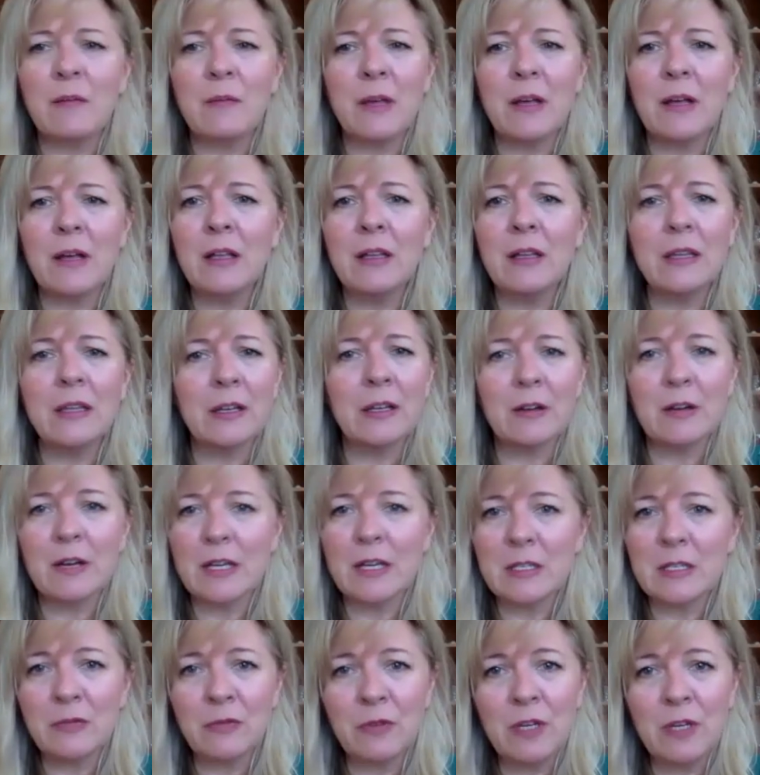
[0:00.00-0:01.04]

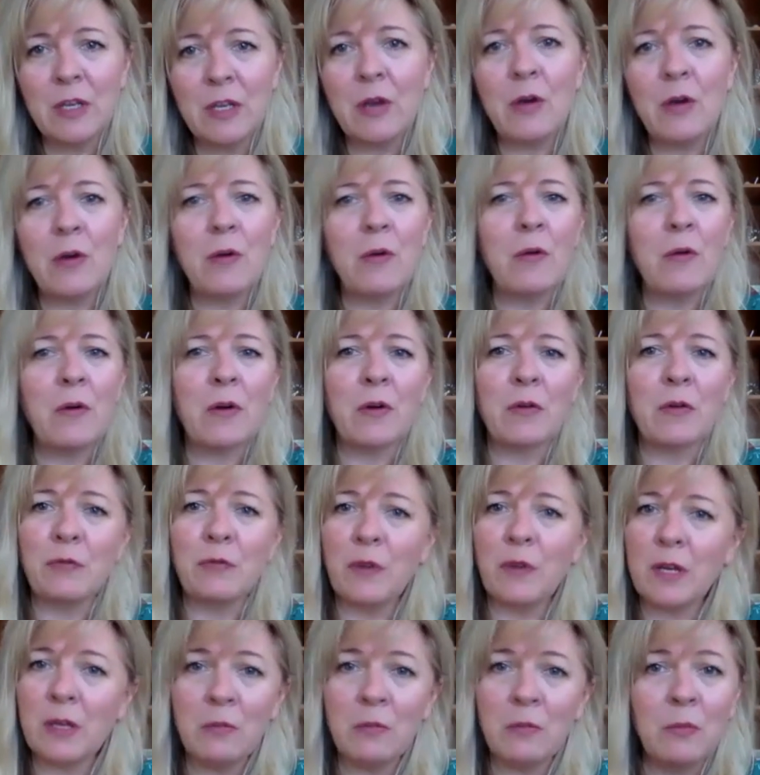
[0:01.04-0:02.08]
hilarious video or a
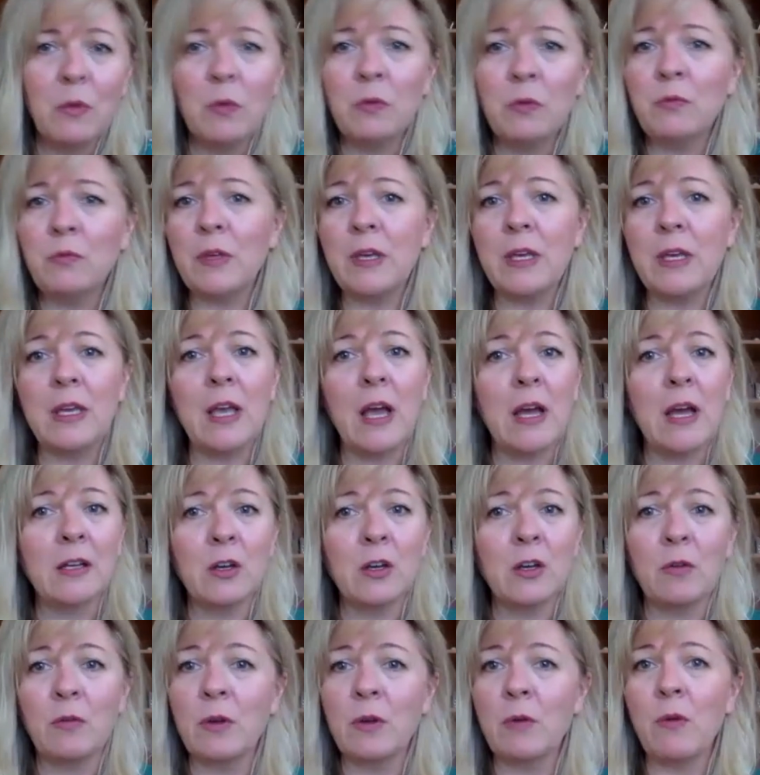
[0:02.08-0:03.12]
funny movie. I
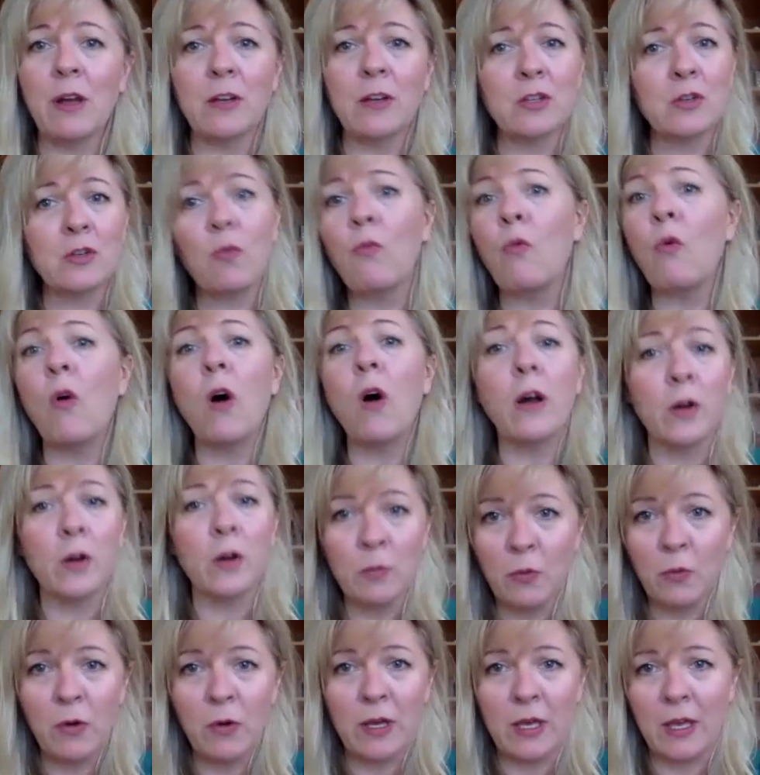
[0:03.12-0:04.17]
know we watched
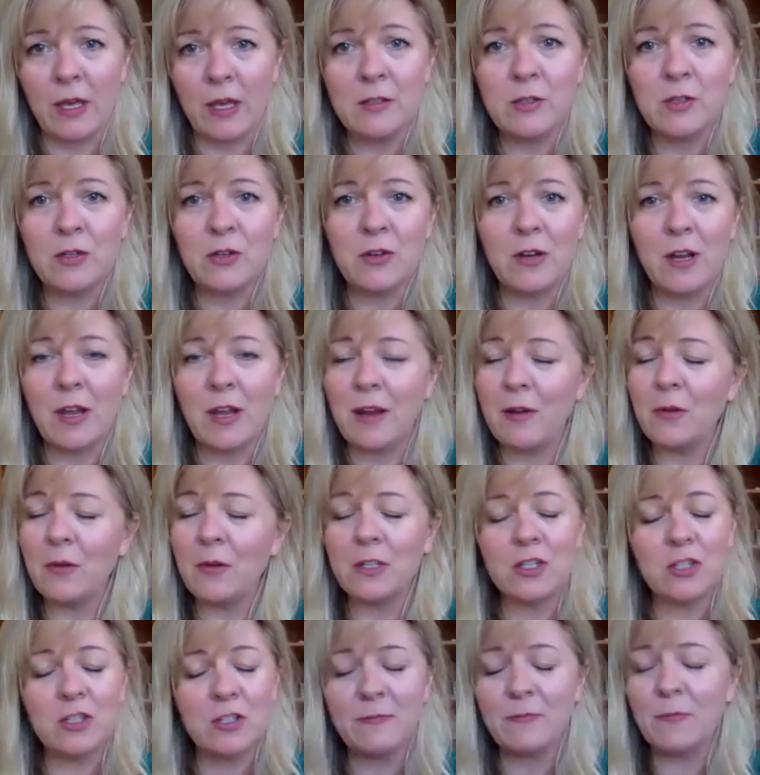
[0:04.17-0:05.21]
Waterboy yesterday,
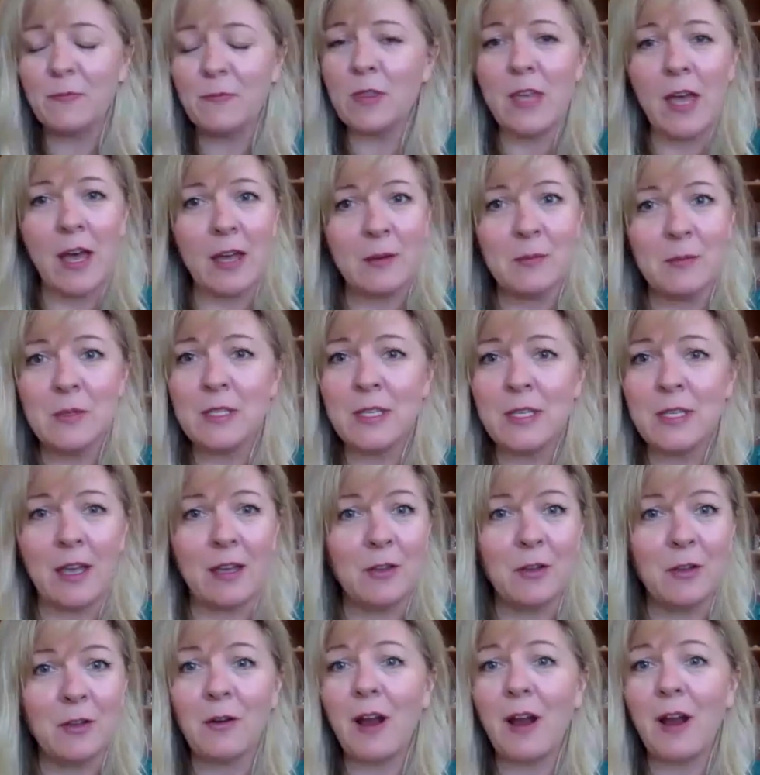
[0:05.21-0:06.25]
which with Adam
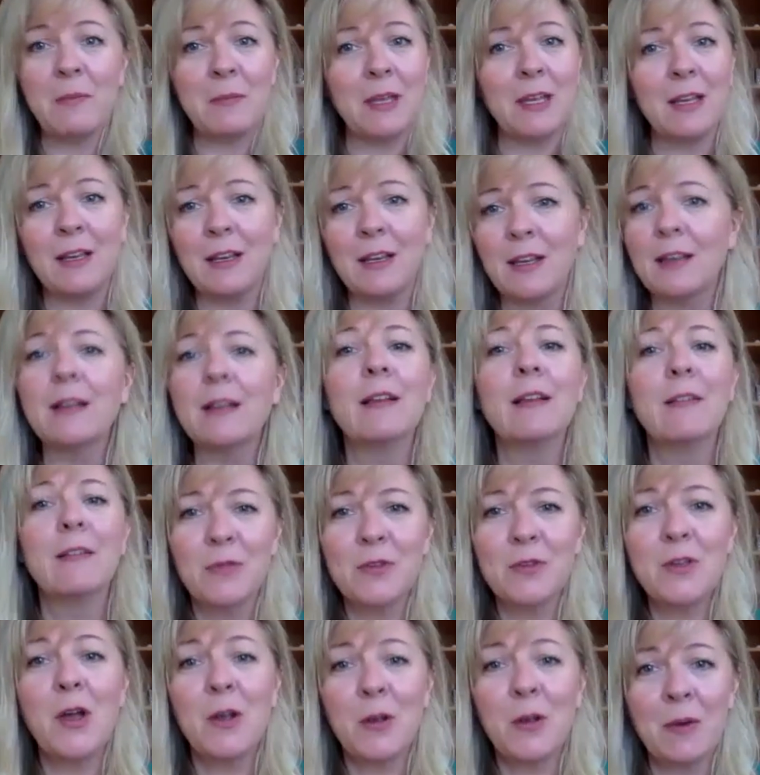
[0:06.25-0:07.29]
Sandler. I mean,
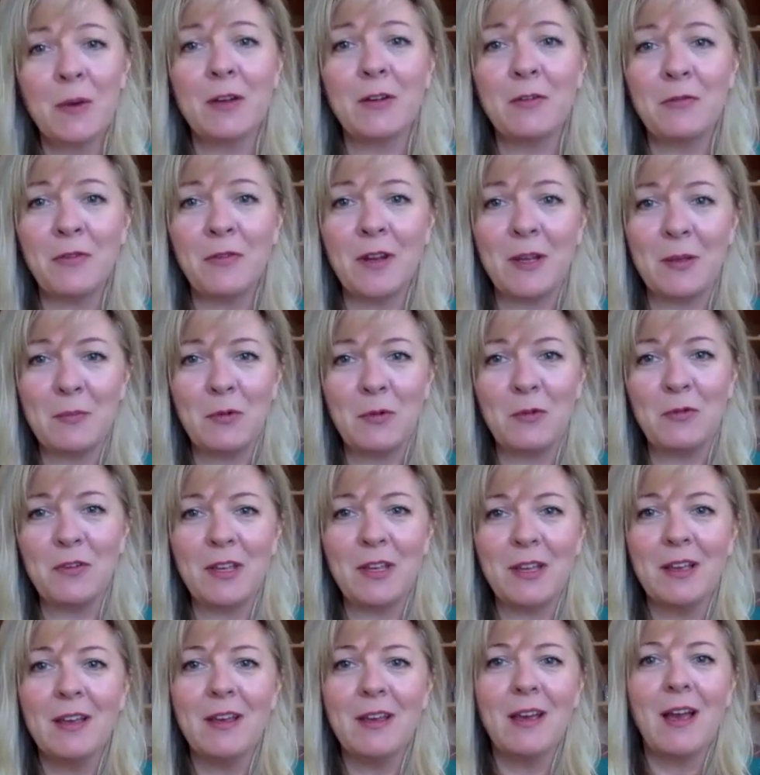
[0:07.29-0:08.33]
talk about a funny
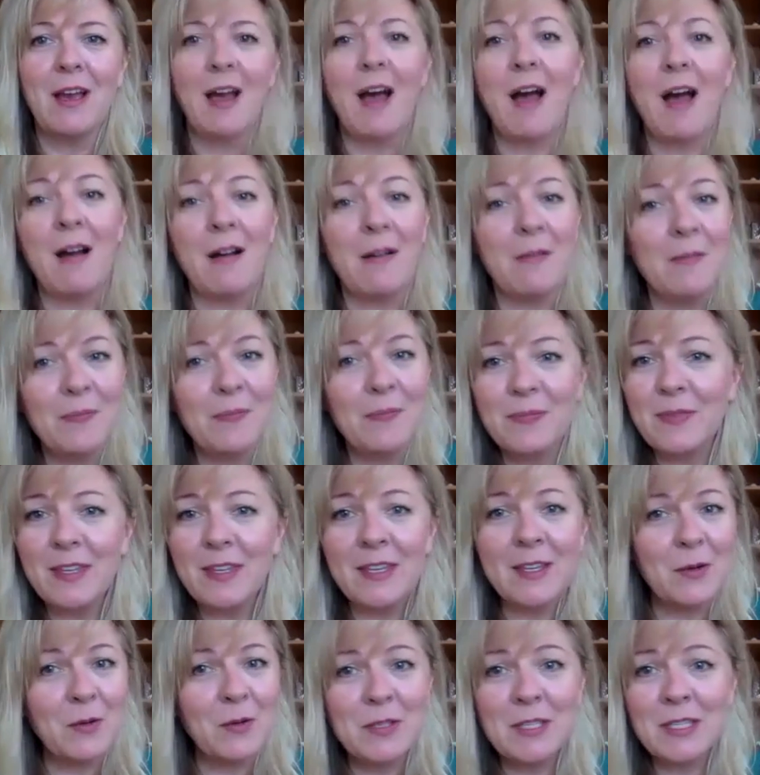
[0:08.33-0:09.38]
movie.
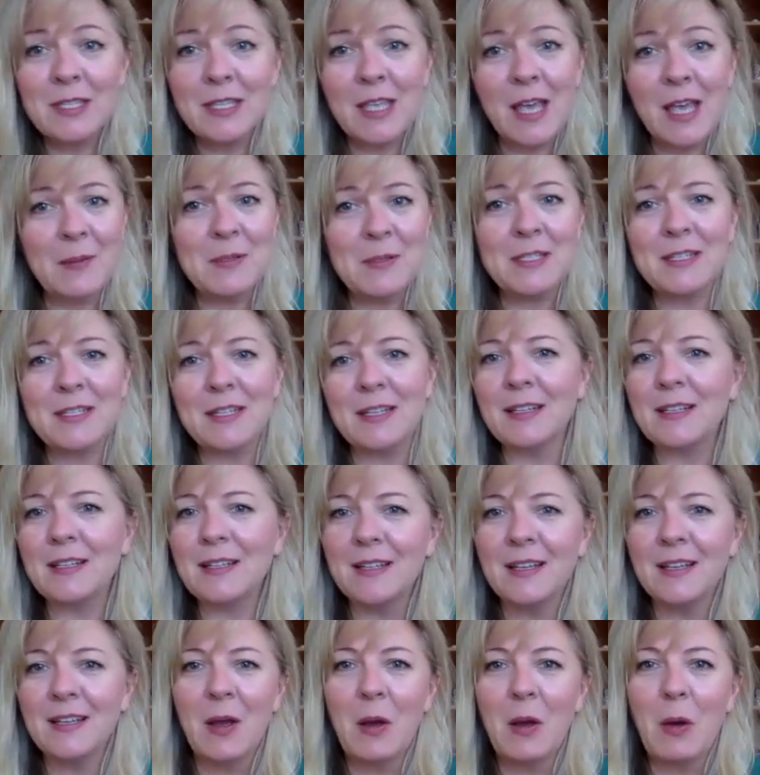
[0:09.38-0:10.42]
Slapstick,
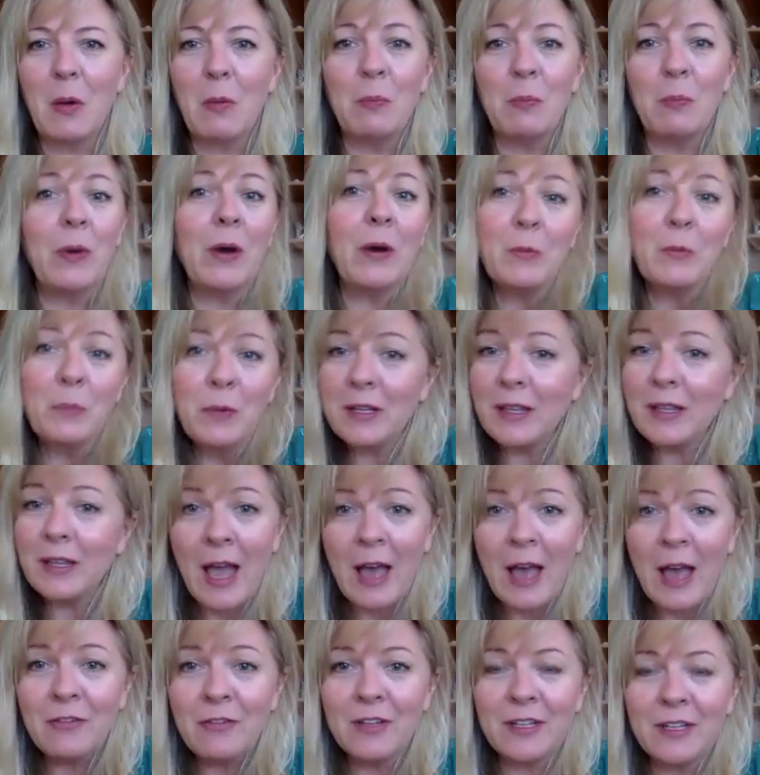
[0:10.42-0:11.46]
but we're
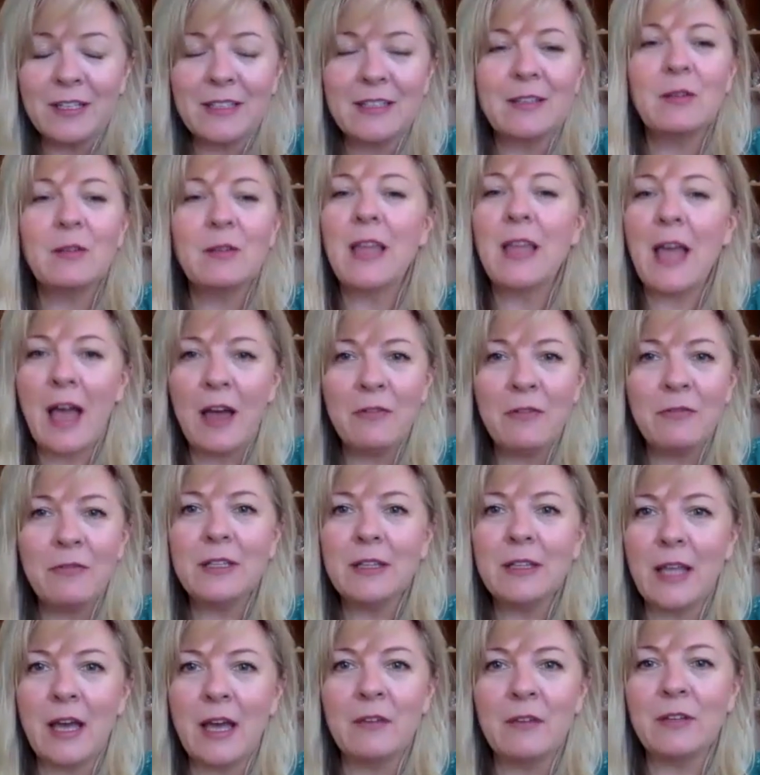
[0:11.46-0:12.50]
laughing.
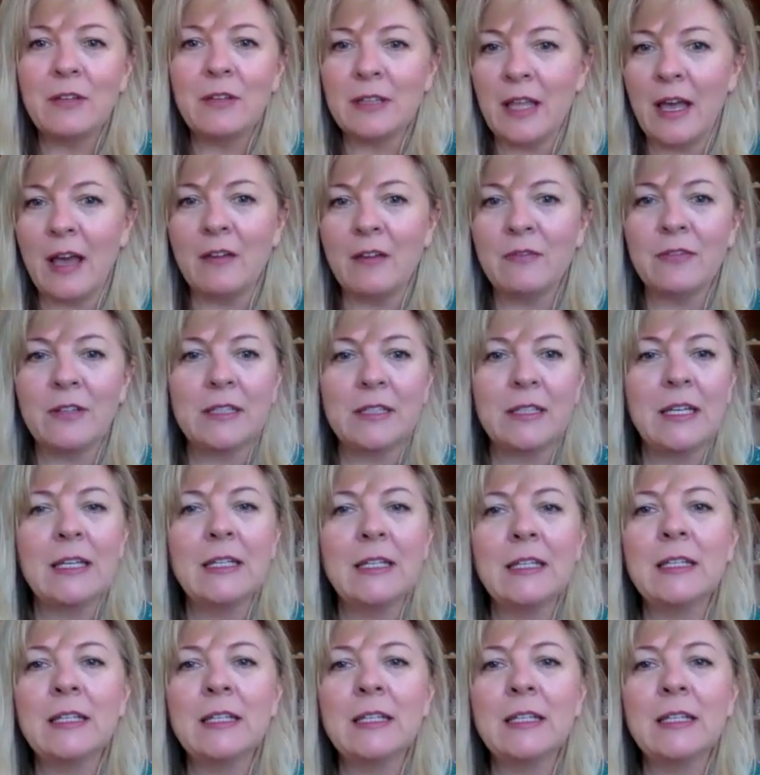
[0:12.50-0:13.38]
And